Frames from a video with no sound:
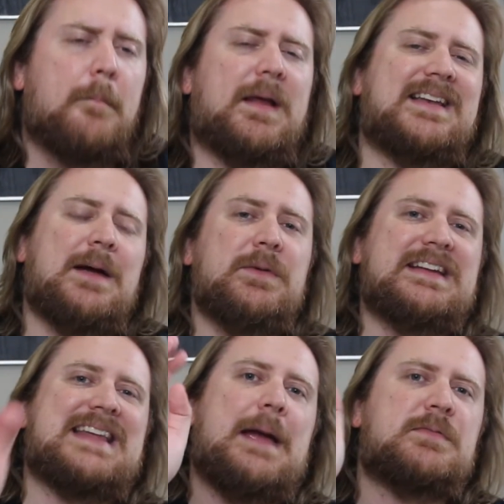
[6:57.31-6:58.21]
By the time we
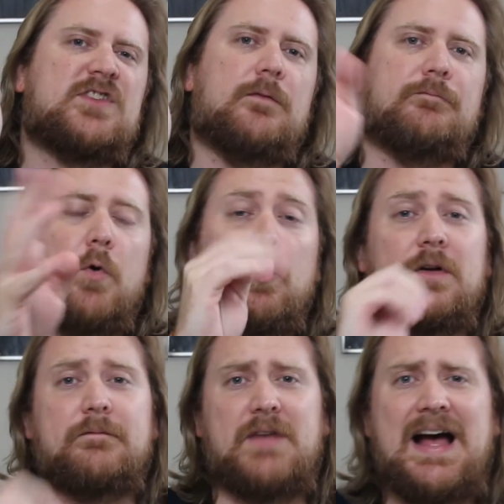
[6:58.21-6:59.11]
get to episode
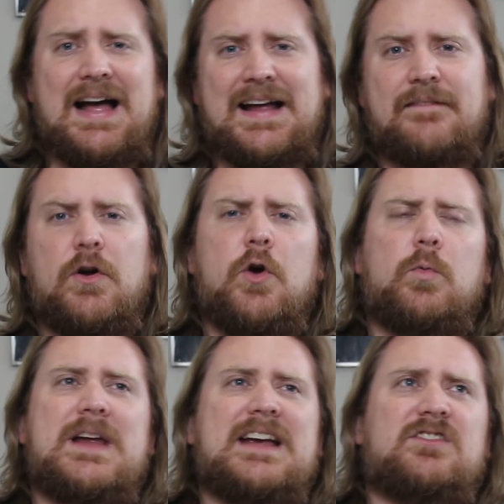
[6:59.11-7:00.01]
4 and 5,
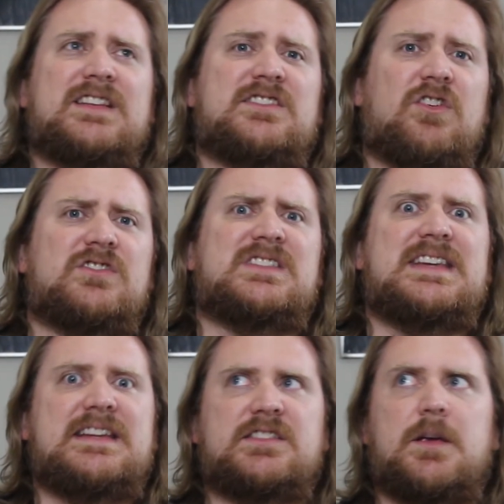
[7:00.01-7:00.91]
we actually start
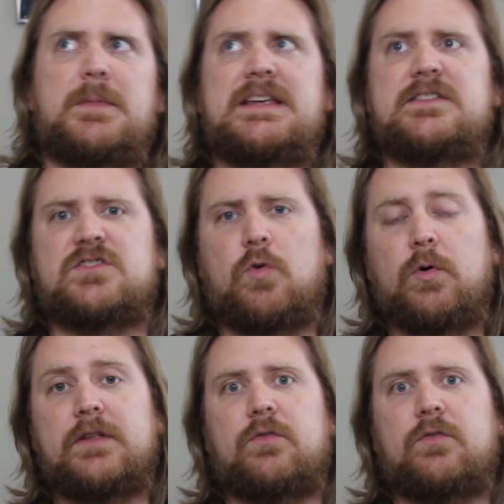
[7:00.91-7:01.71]
seeing some of these story